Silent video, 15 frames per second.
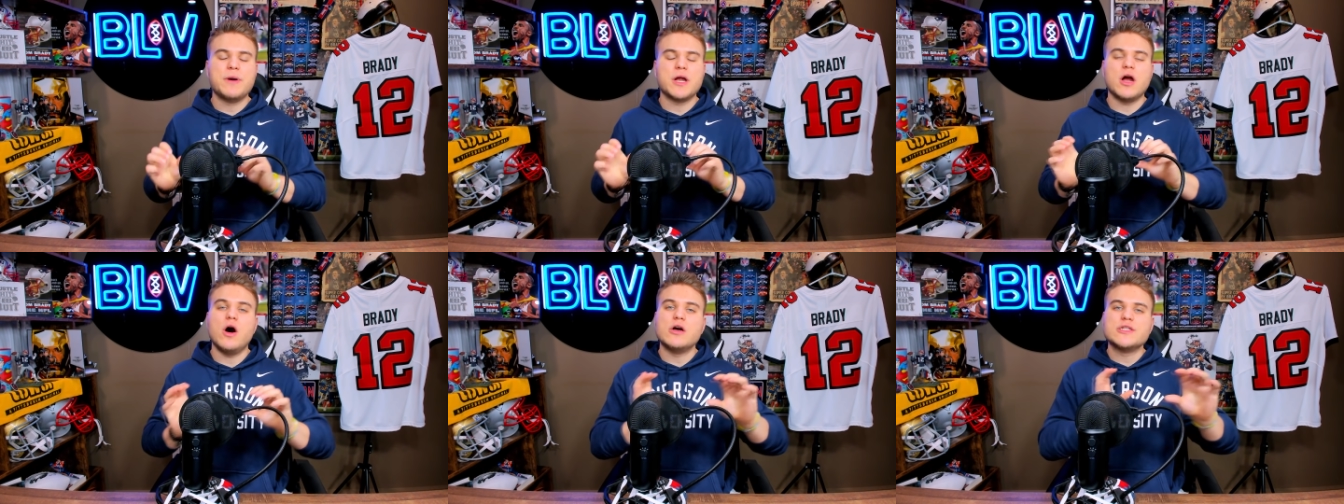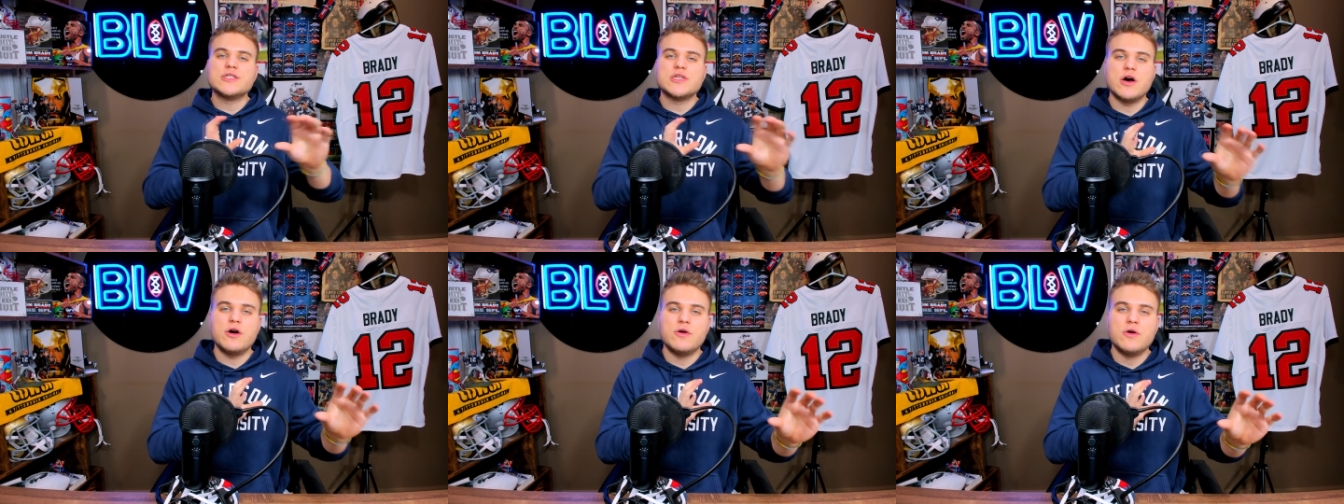but
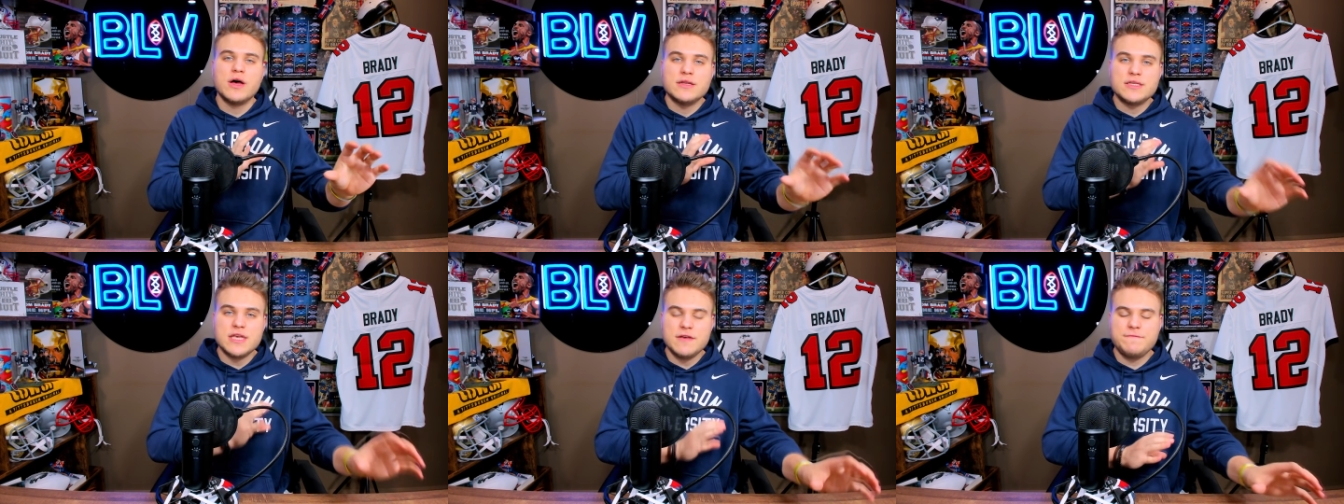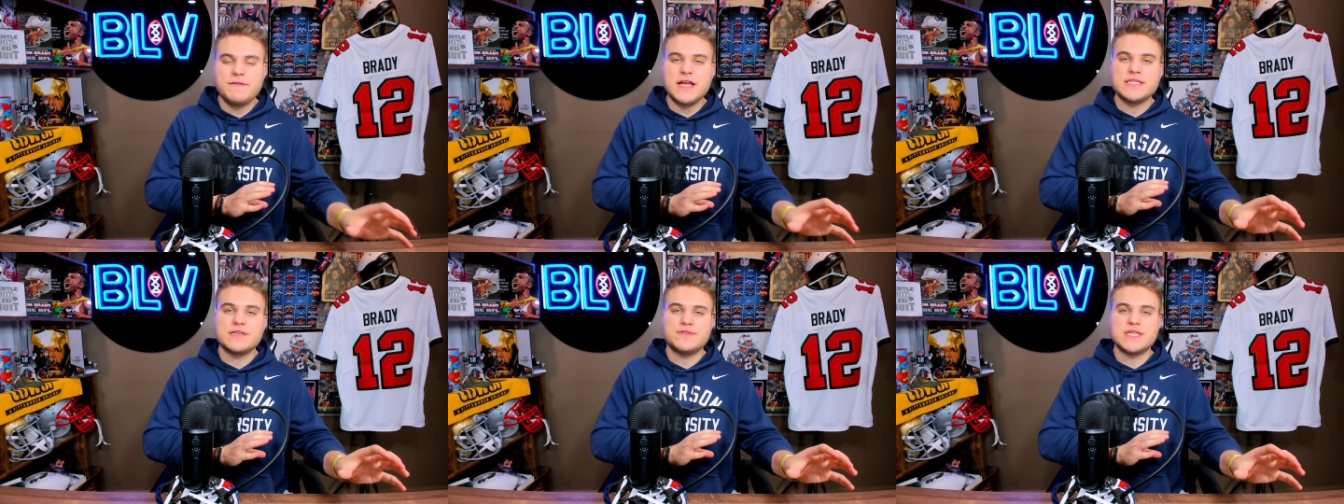also the
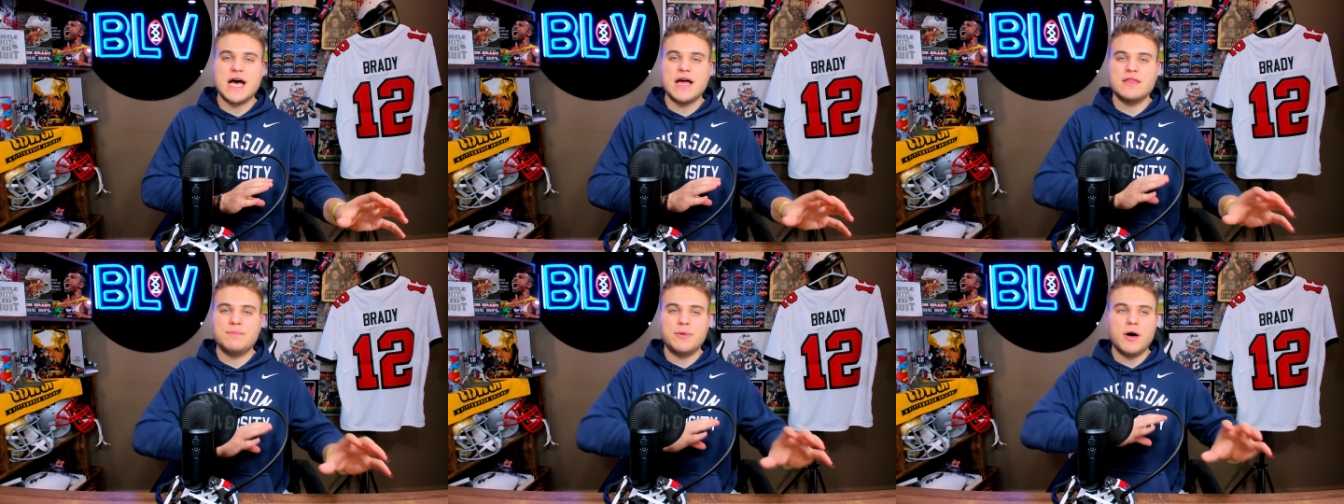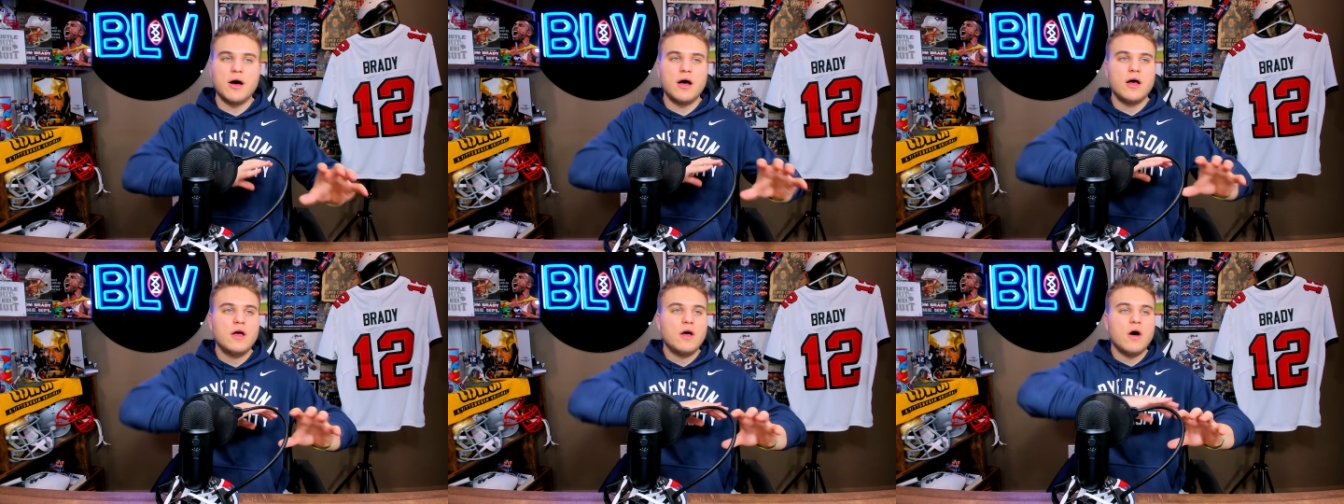defensive side of the
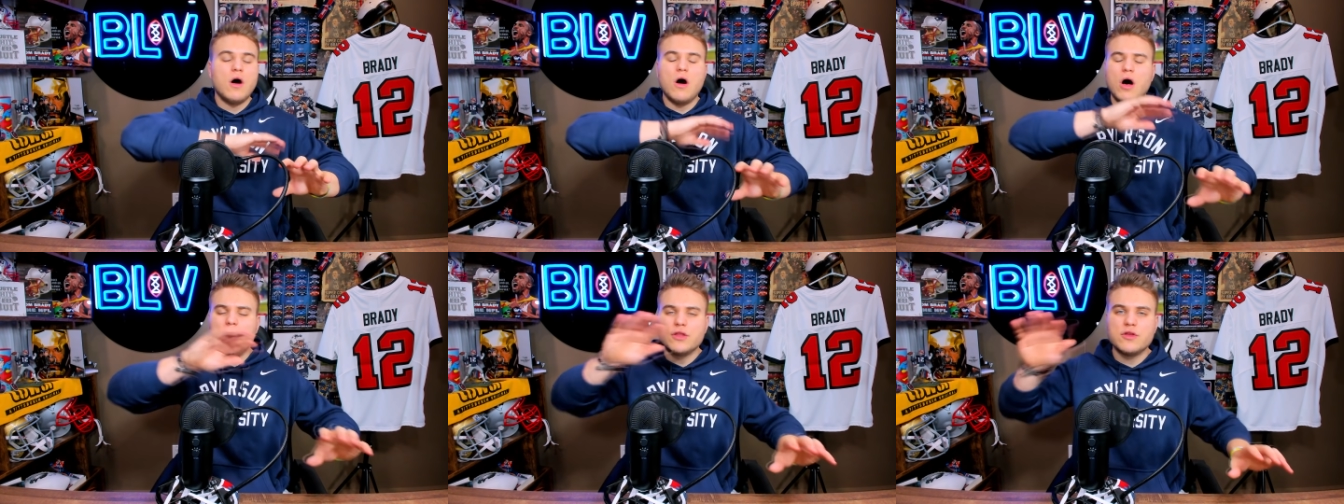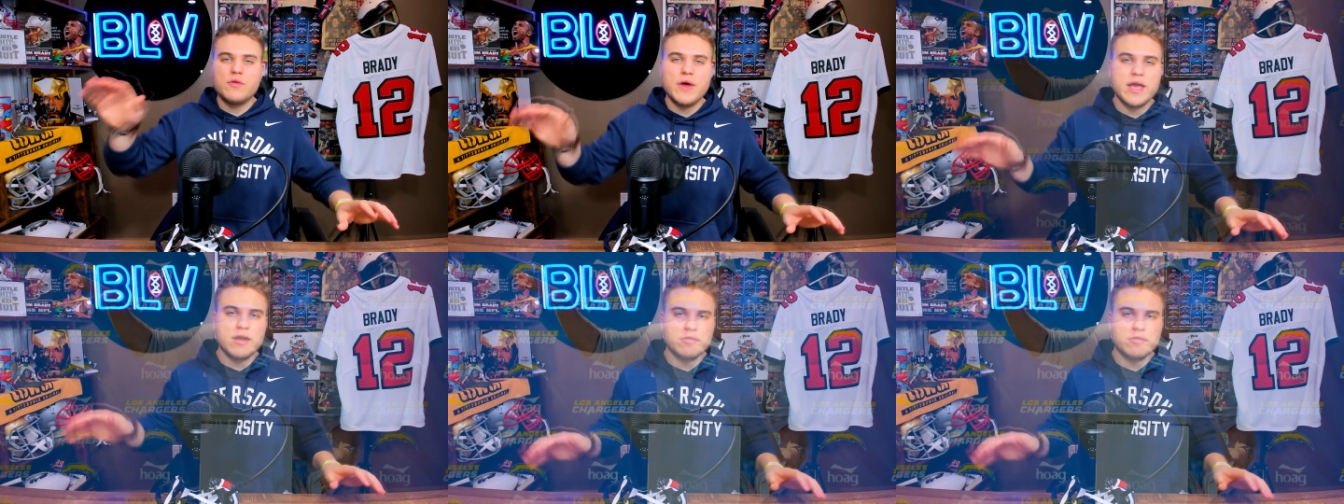ball all the way